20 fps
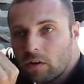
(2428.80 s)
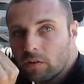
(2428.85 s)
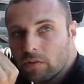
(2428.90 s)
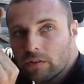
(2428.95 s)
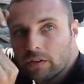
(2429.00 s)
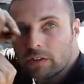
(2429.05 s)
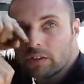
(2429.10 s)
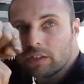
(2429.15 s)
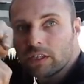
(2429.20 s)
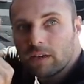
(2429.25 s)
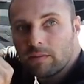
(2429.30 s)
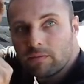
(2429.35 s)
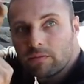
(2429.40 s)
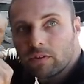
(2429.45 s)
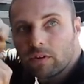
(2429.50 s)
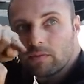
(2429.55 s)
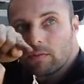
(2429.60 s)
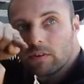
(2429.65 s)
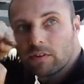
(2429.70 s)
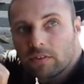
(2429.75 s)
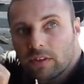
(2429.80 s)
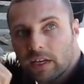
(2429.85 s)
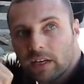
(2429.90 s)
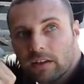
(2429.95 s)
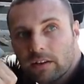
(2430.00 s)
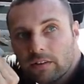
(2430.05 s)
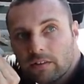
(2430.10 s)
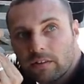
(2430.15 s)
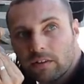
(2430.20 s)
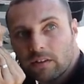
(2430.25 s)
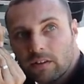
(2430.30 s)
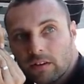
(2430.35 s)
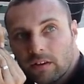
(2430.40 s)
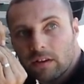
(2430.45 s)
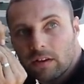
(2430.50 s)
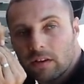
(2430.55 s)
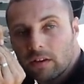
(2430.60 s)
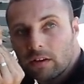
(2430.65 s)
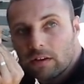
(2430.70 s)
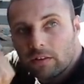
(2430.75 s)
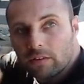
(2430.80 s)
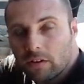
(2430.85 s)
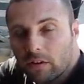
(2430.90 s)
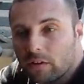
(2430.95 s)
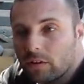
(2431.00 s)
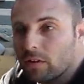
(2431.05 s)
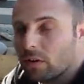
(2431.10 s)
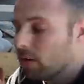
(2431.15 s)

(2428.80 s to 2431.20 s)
on the chamfer of the stainless. Mm. So